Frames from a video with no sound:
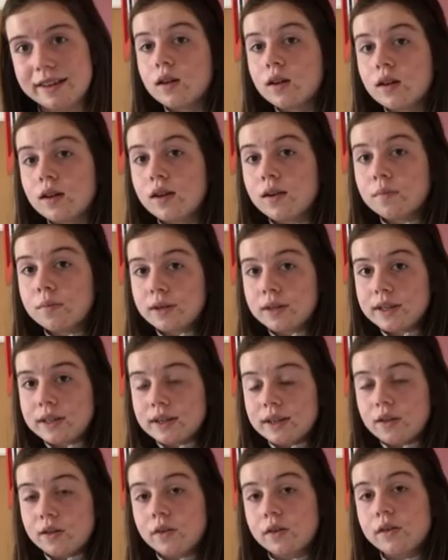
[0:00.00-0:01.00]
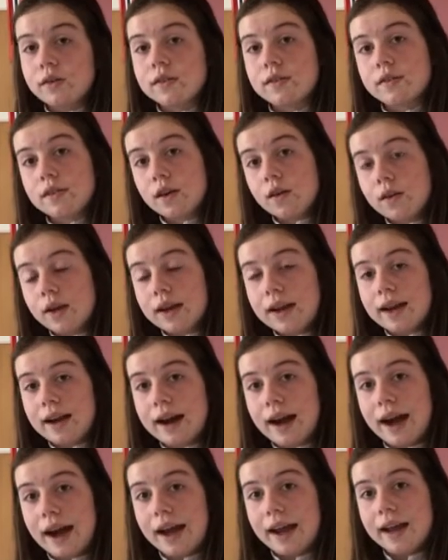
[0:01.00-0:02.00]
Number 2, soaking your
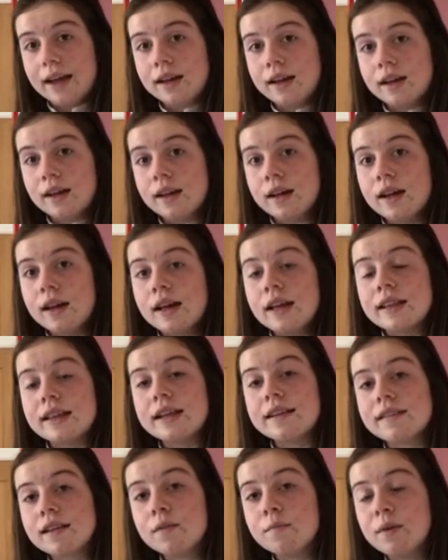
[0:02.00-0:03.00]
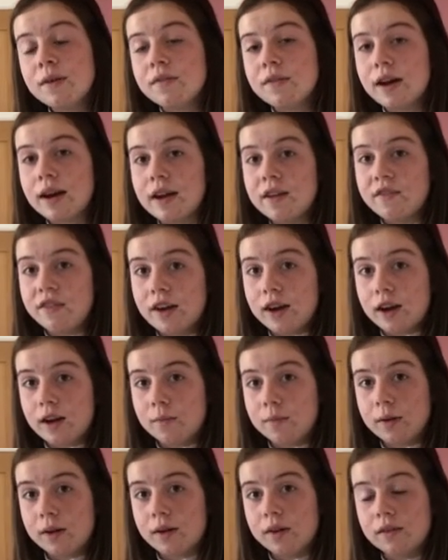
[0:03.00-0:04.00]
hay. This can be very
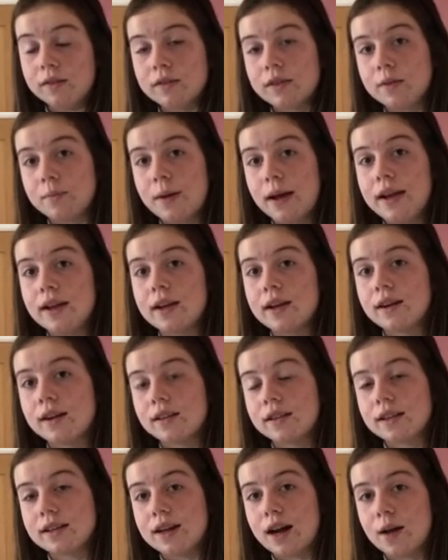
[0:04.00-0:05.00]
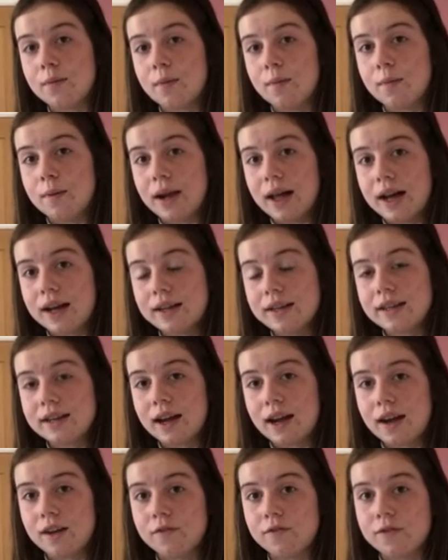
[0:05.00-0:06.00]
variable depending on the type of plant
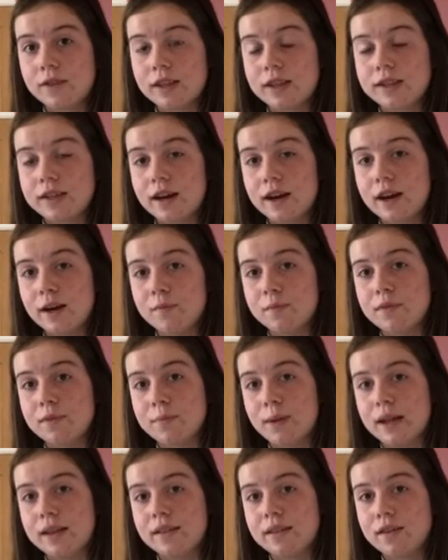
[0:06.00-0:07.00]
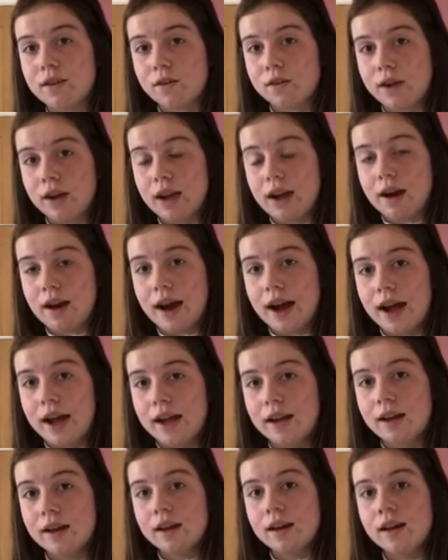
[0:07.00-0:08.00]
and for the time spent soaking your hay,
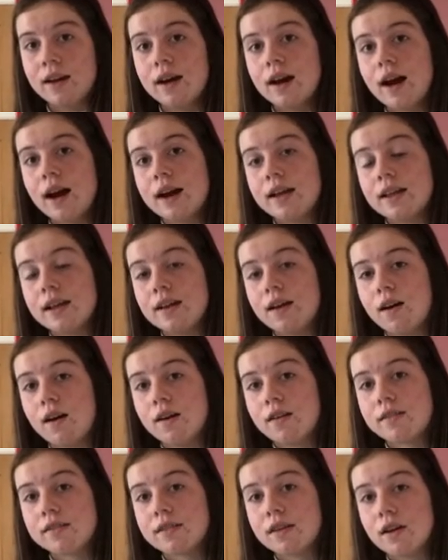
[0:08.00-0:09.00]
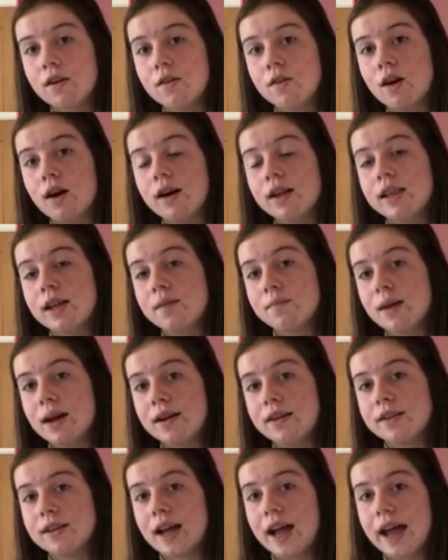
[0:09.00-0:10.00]
and then also on the
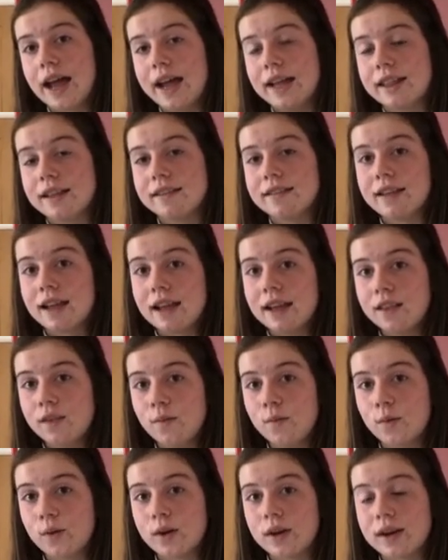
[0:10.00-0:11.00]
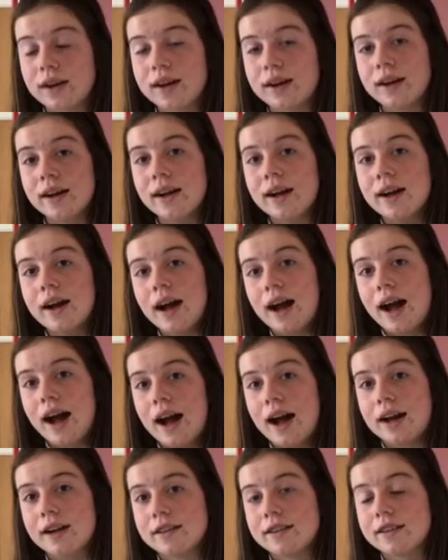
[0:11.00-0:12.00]
amount of hay that's in the water
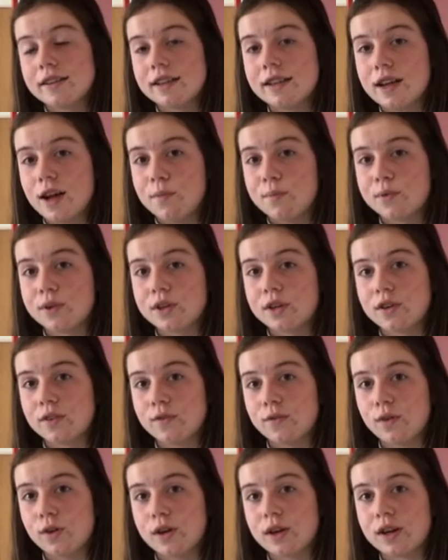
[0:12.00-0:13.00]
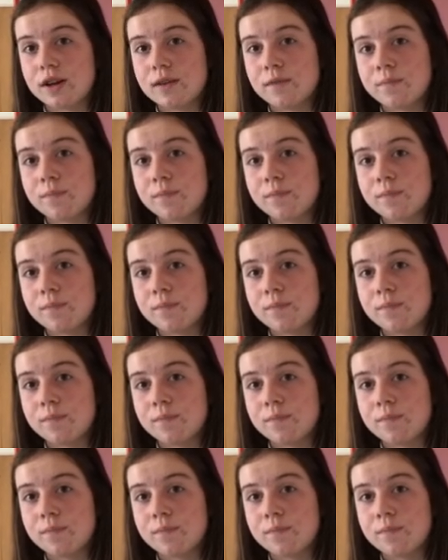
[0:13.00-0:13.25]
and the temperature of water.